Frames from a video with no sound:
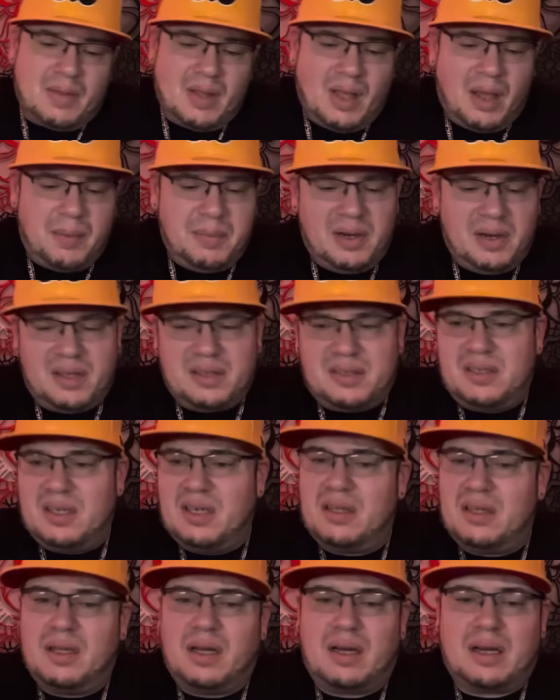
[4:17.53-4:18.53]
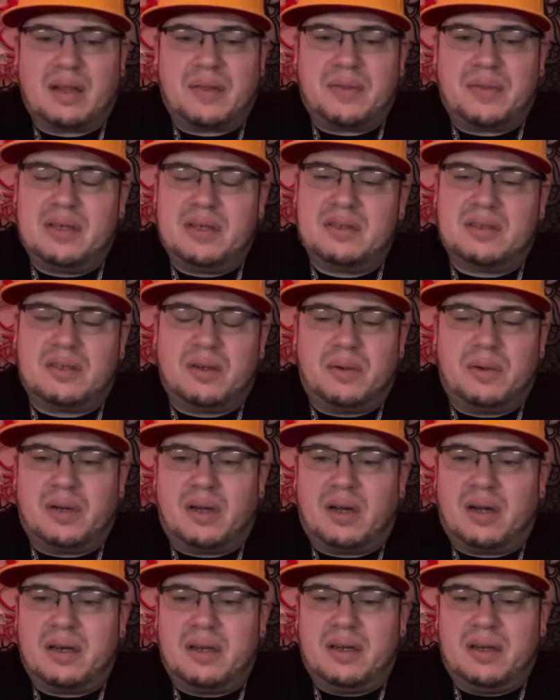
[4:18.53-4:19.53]
I mean, I see a lot of things going
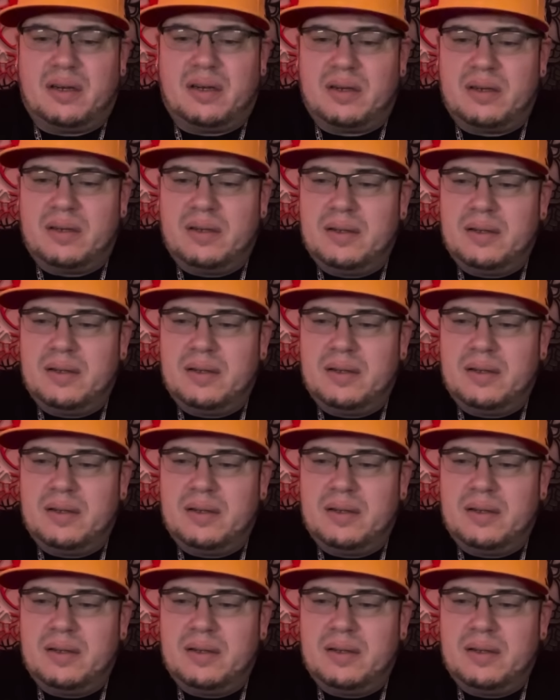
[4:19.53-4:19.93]
on here.